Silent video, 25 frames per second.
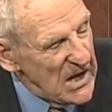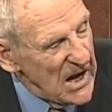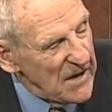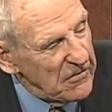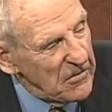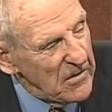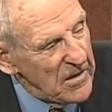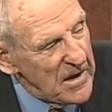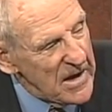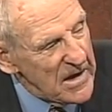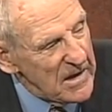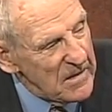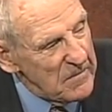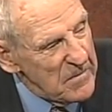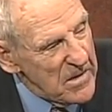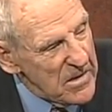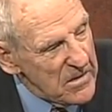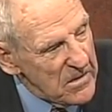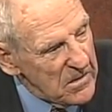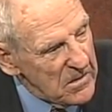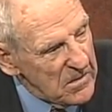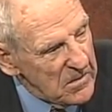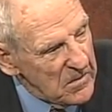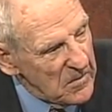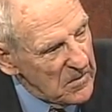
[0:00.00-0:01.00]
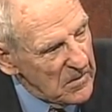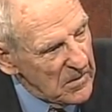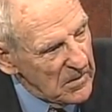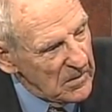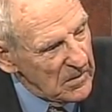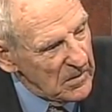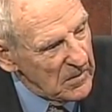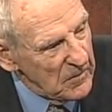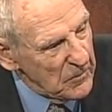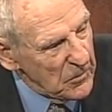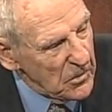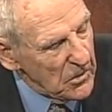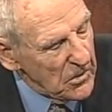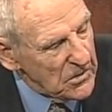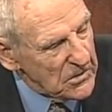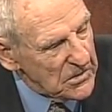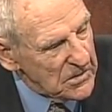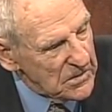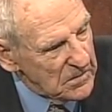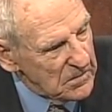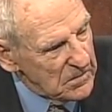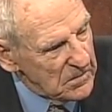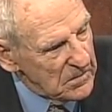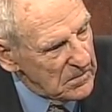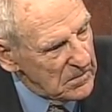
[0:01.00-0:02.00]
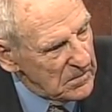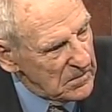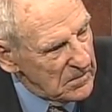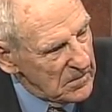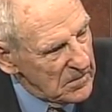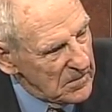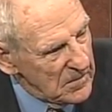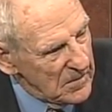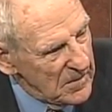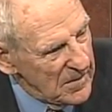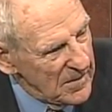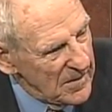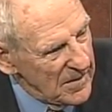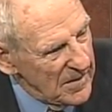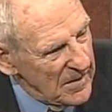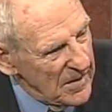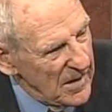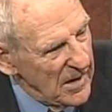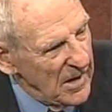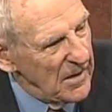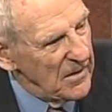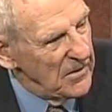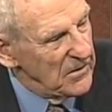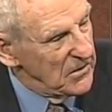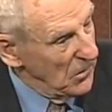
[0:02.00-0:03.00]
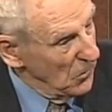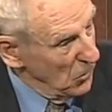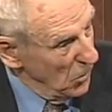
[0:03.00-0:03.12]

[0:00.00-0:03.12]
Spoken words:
Never had a better person to